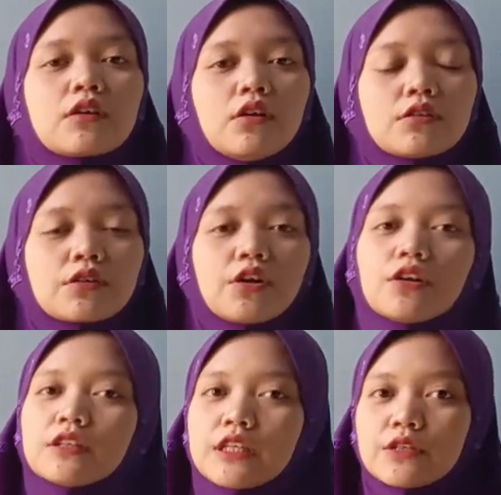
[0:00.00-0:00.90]
or
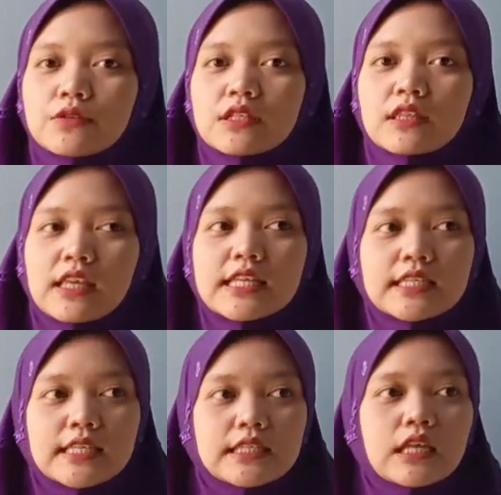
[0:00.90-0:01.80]
continuous
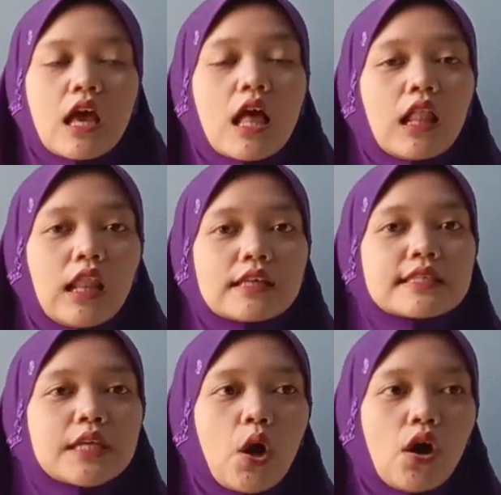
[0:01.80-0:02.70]
tenses.
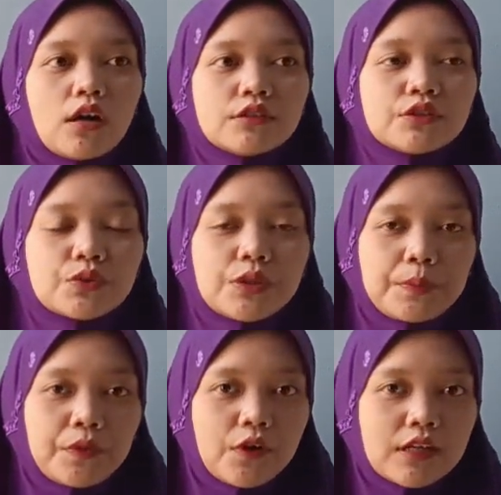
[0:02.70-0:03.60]
Let's go on to the
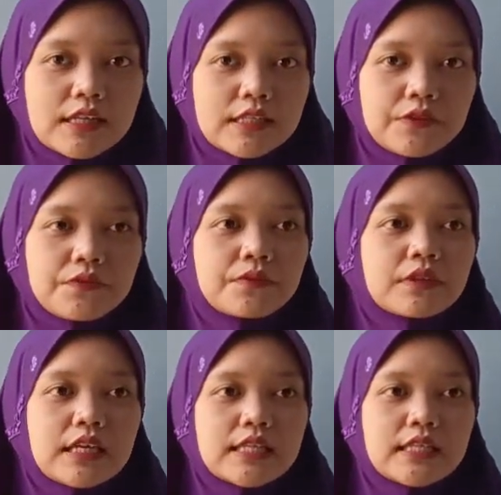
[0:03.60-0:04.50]
progressive
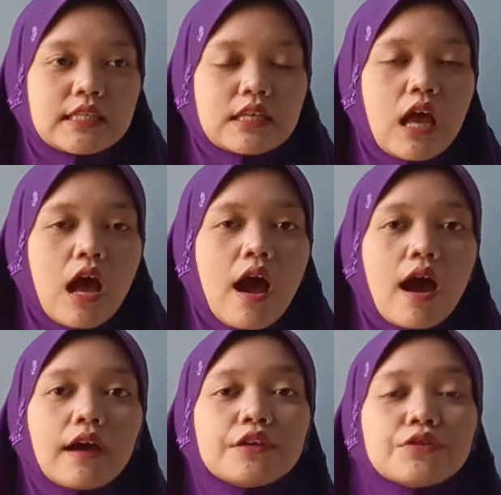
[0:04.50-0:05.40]
tenses.
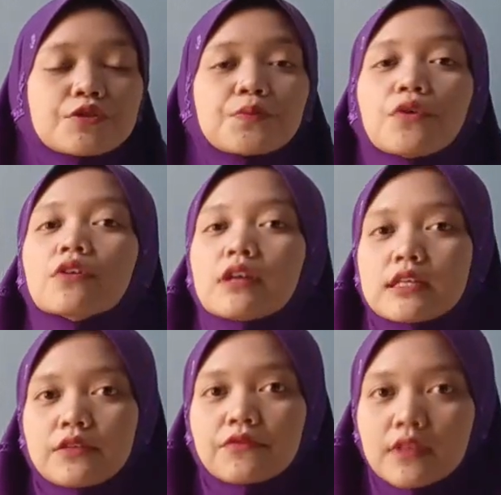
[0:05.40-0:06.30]
I use
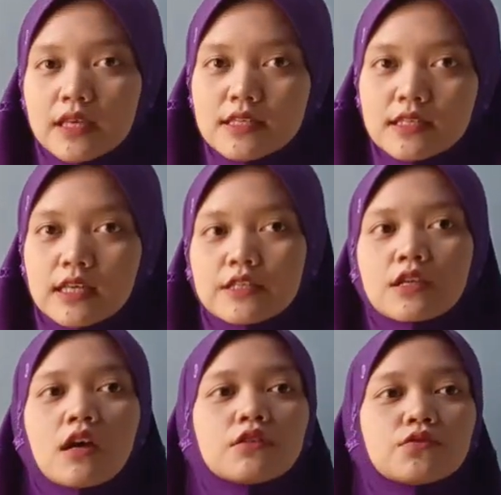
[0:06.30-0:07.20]
progressive tenses
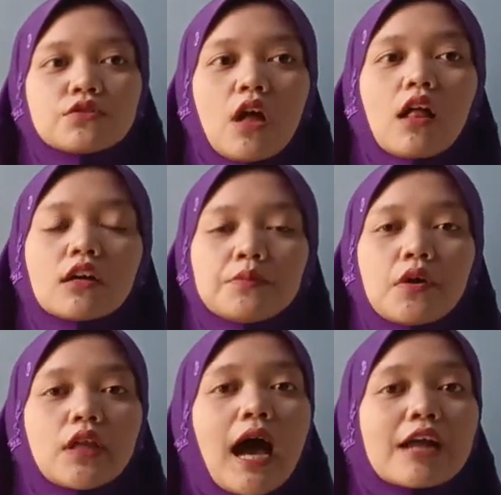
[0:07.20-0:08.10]
to talk
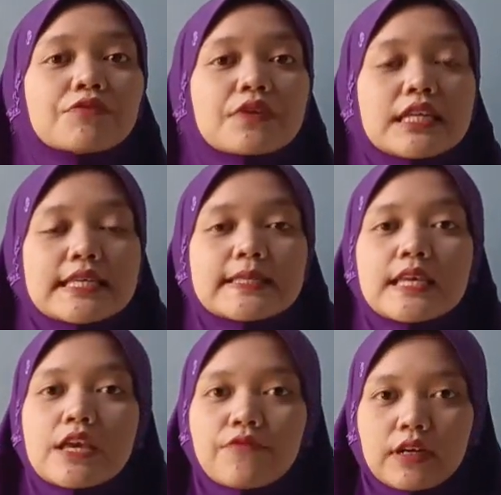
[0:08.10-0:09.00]
about unfinished
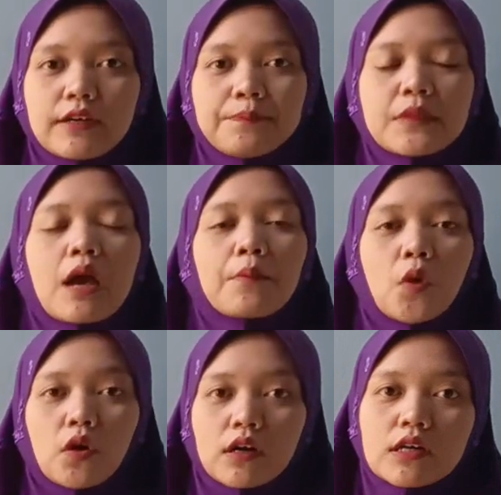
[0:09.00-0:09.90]
event.
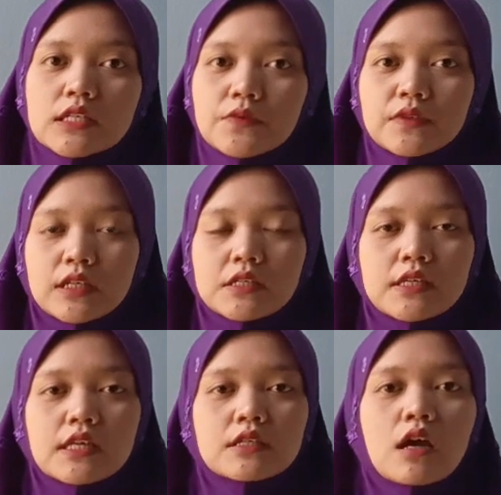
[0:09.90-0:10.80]
Progressive
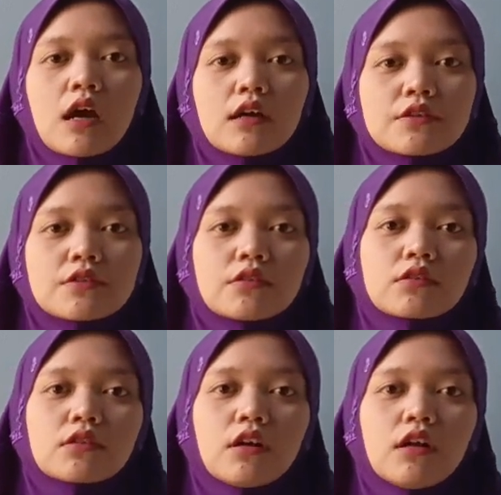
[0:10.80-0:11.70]
tenses are also
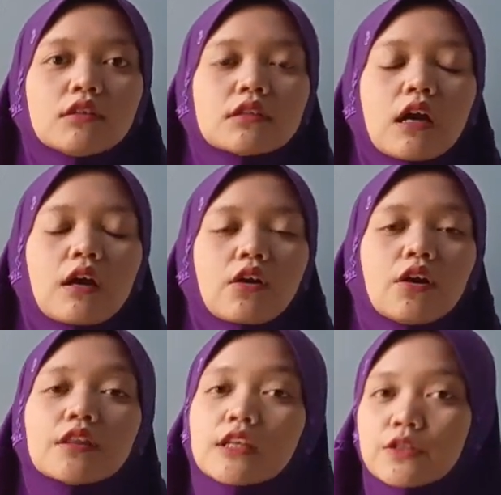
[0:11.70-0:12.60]
called
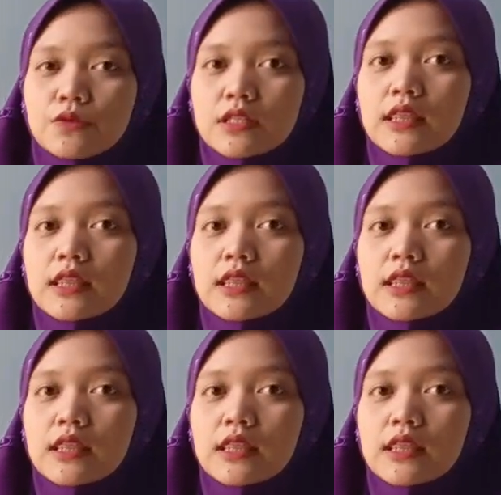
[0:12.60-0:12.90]
continuous